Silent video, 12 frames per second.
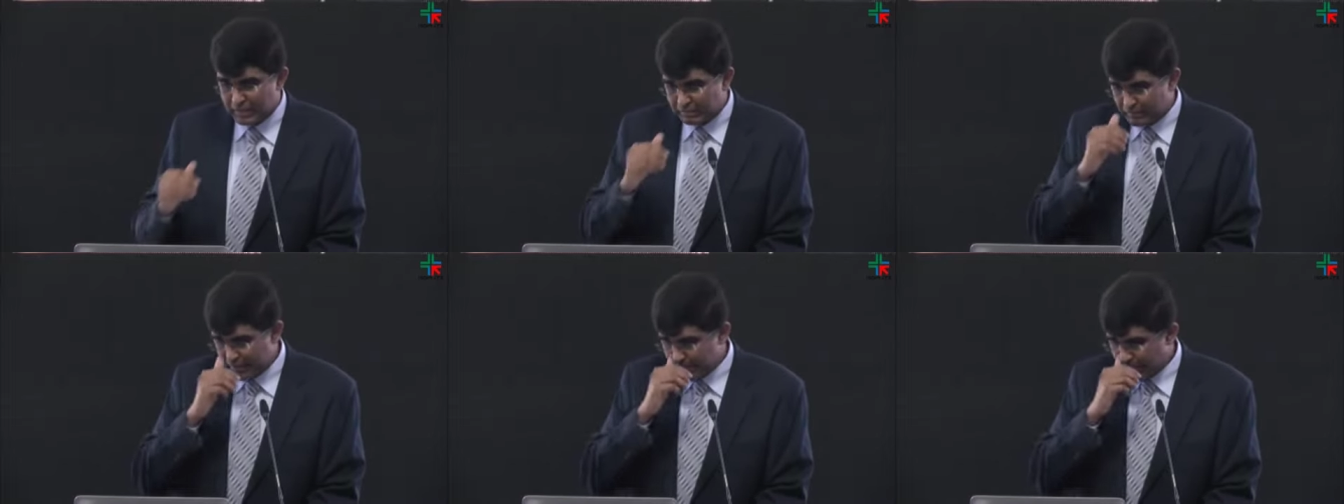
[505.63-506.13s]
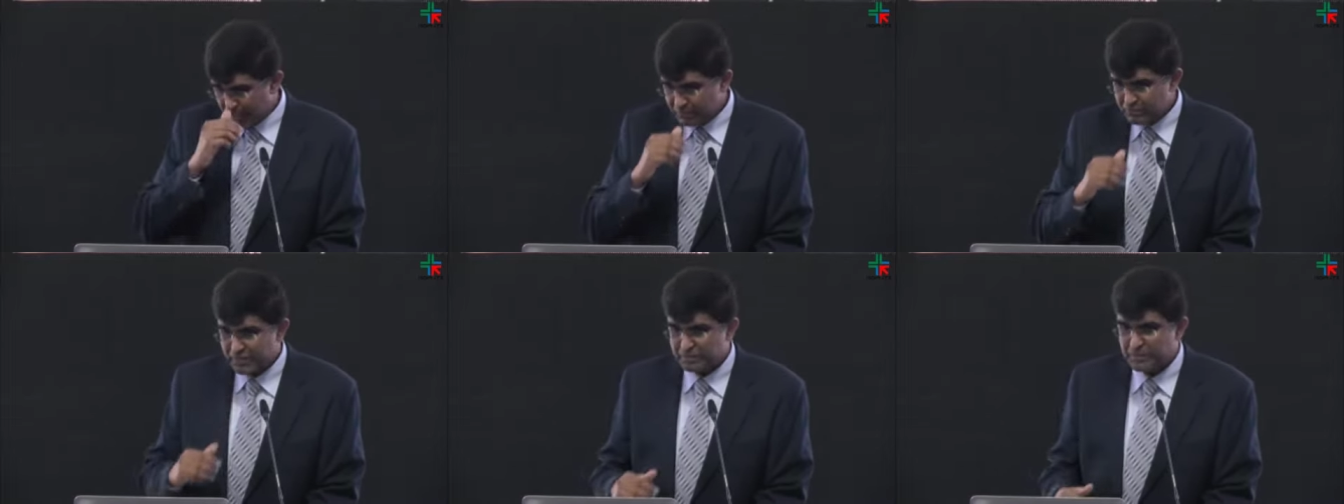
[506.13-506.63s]
Well, I was
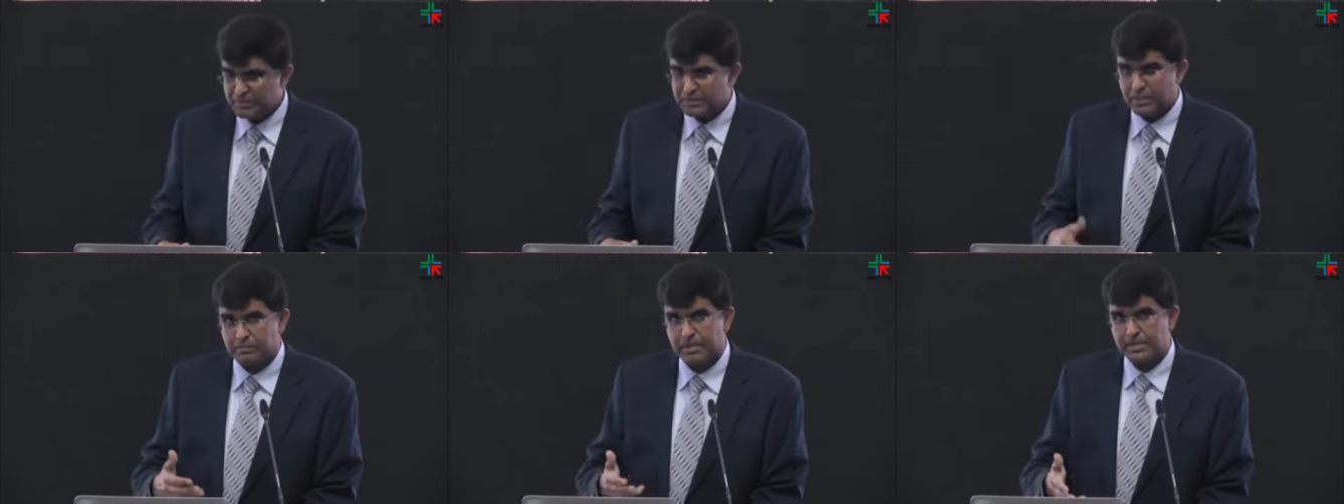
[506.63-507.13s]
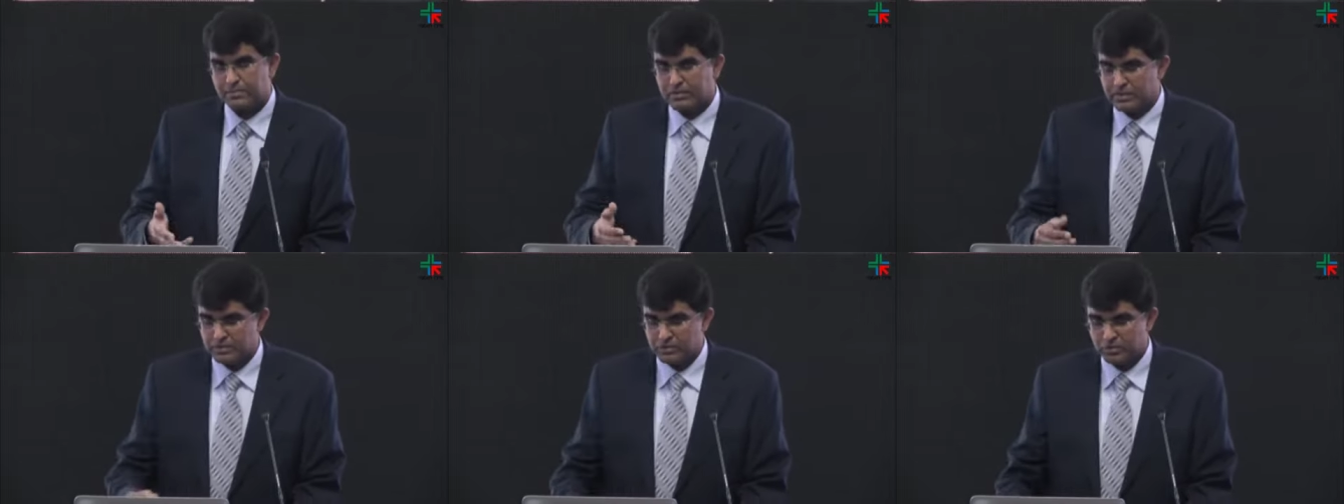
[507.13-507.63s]
very much surprised when
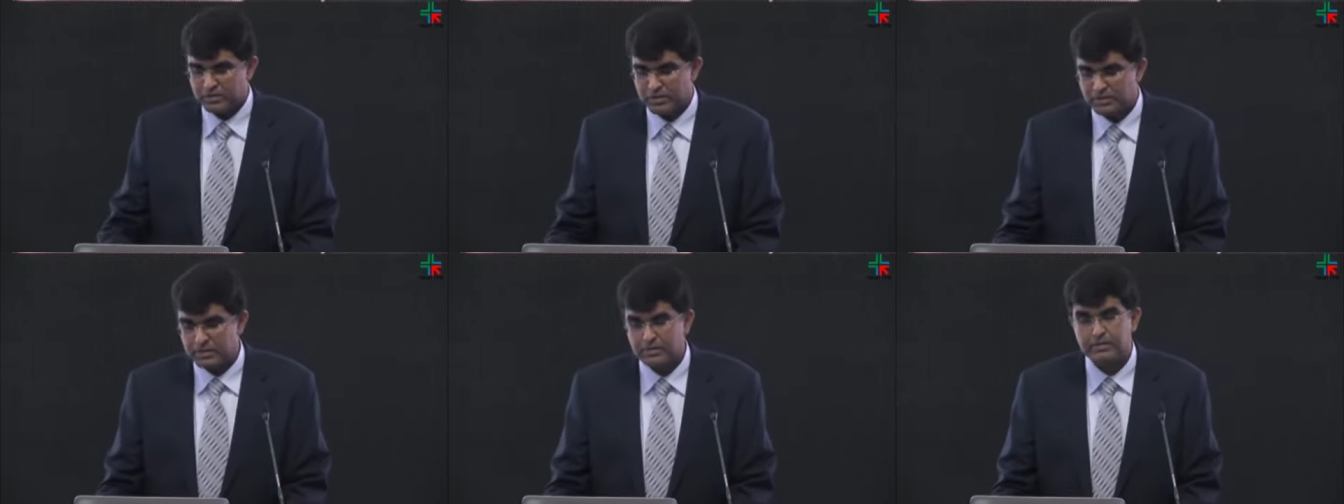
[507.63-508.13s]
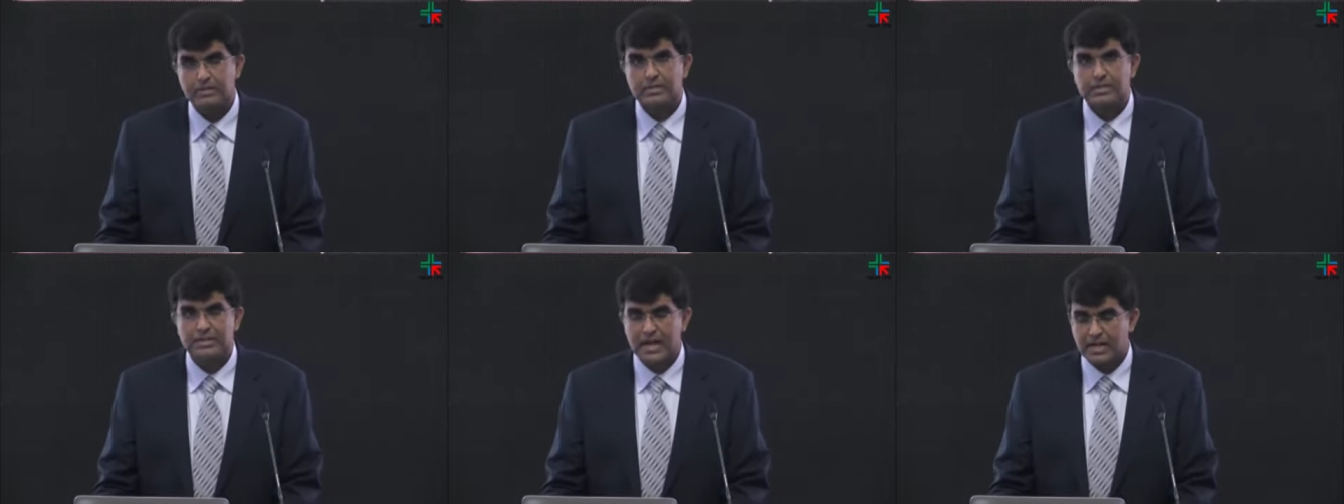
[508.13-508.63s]
I was doing that there
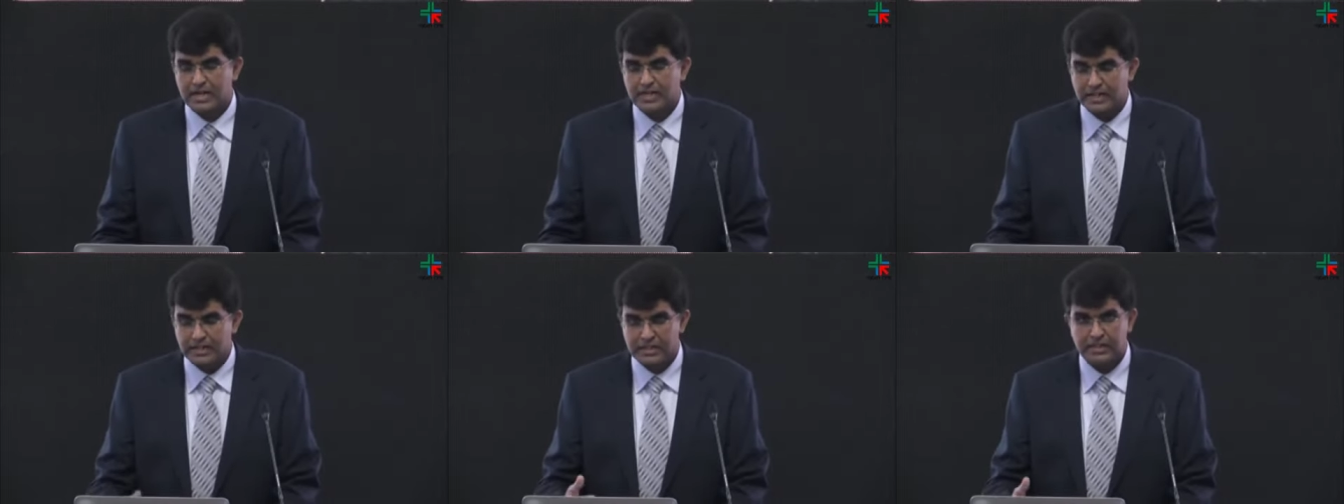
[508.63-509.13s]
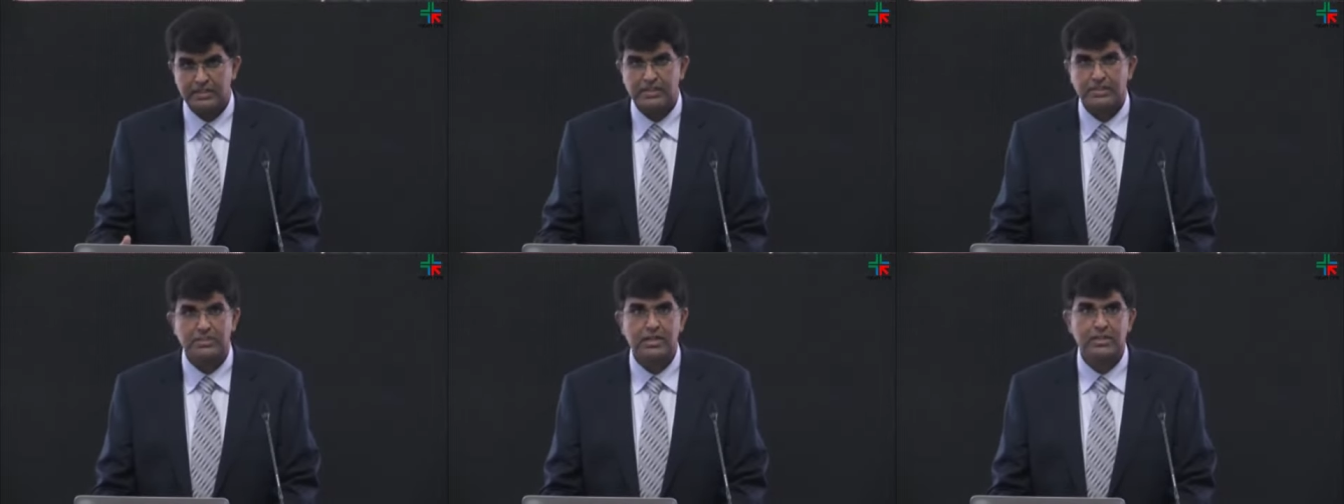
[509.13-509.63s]
is hardly any
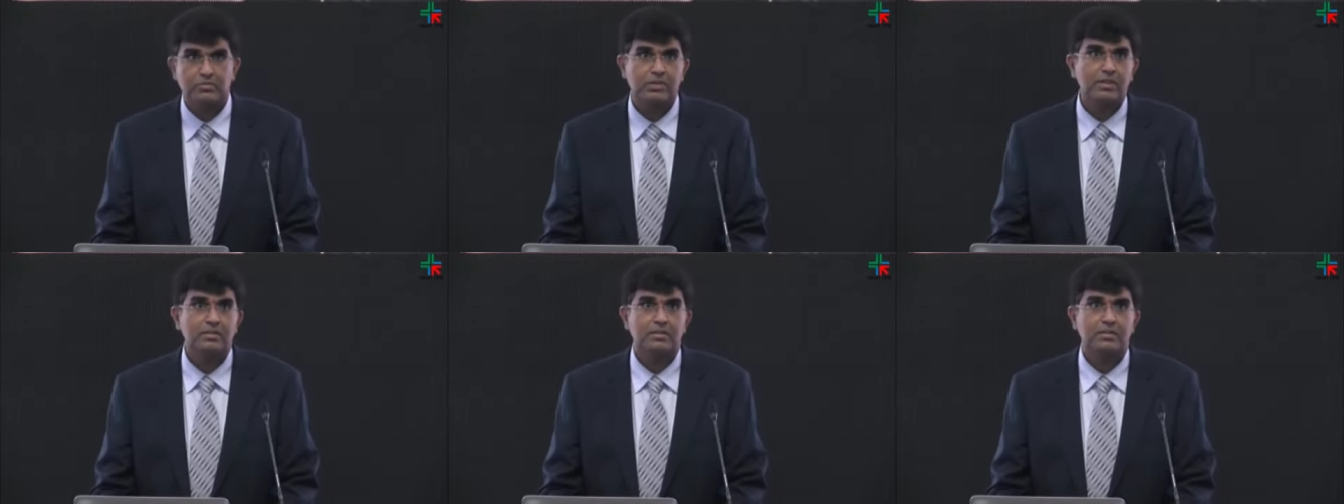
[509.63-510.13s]
literature actually